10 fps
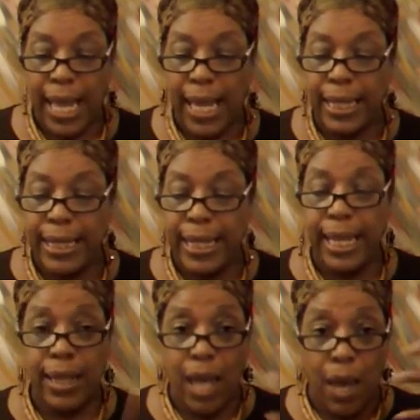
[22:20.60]
And
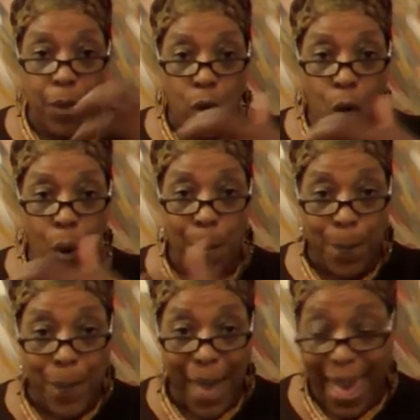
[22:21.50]
then I'm going to go
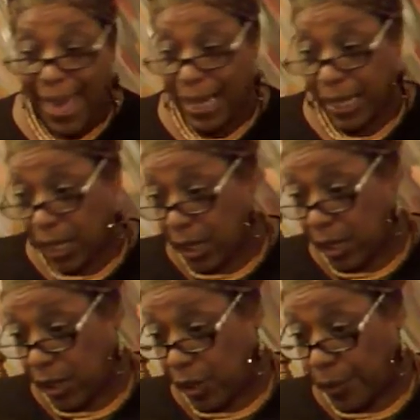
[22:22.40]
back
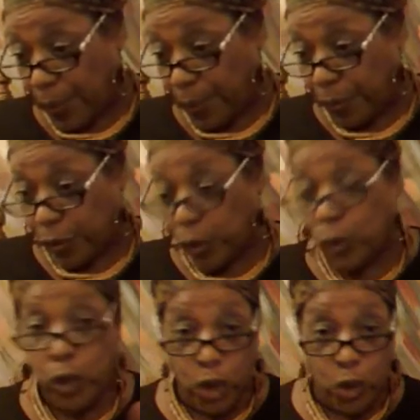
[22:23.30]
to
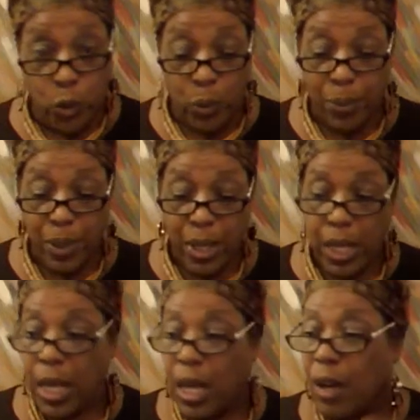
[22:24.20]
Jude,
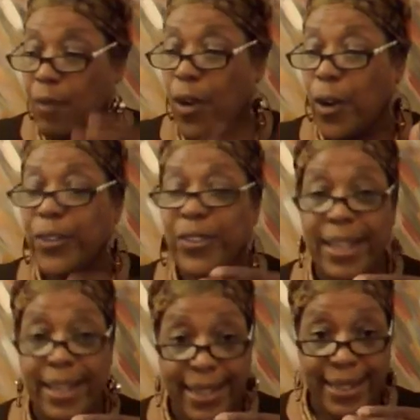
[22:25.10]
verse
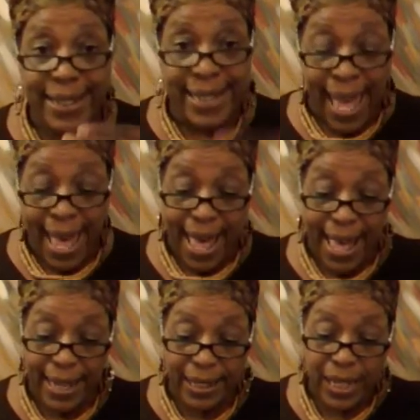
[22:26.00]

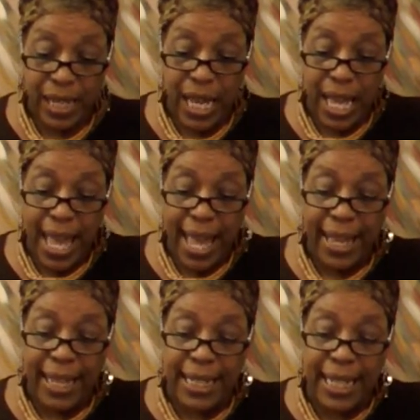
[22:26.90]
9.
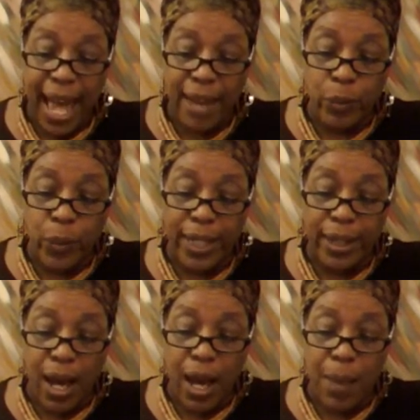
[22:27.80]
And Lot
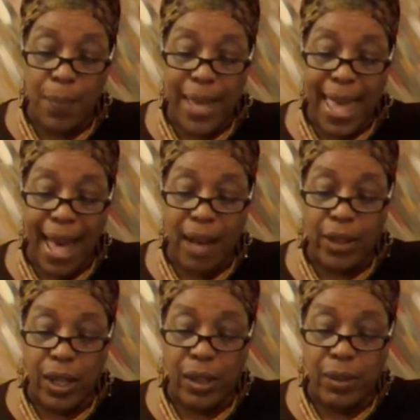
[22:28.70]
went up
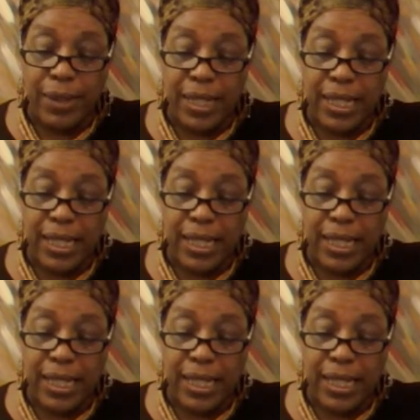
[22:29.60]
out of